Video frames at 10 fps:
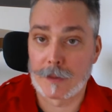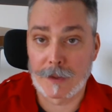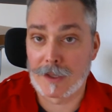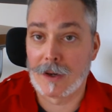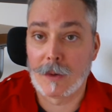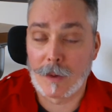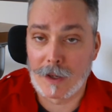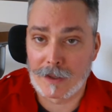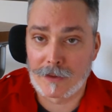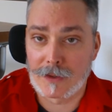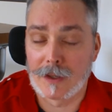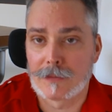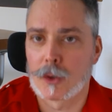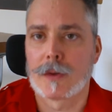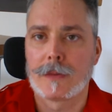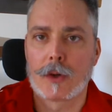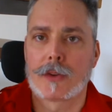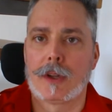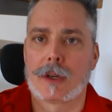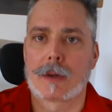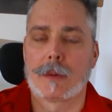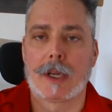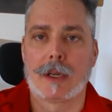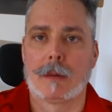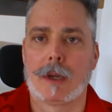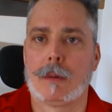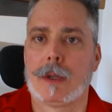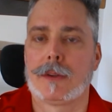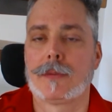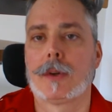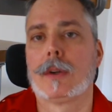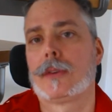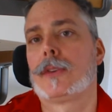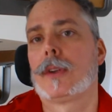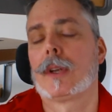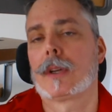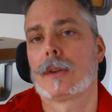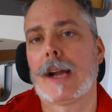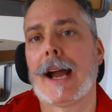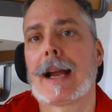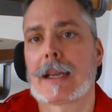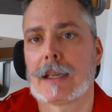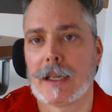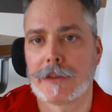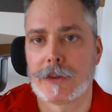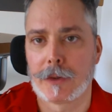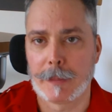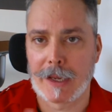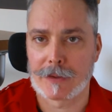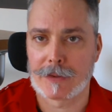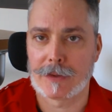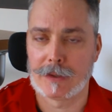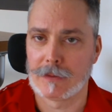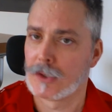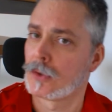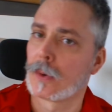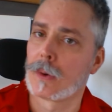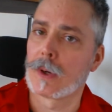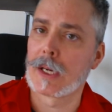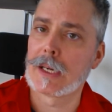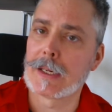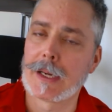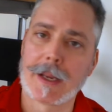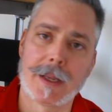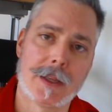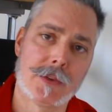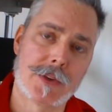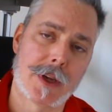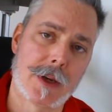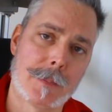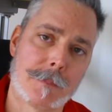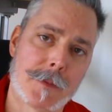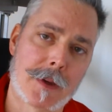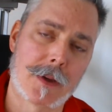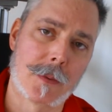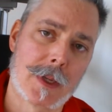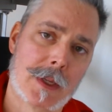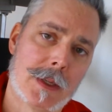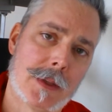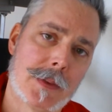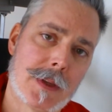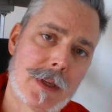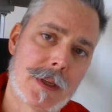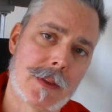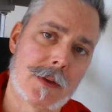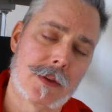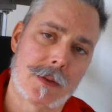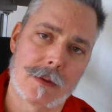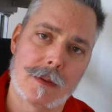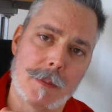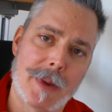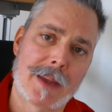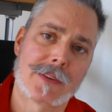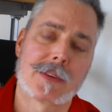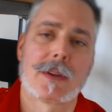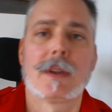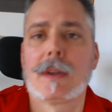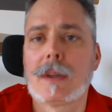What they all want is first look, right? I want the first crack at your best inventory, and the best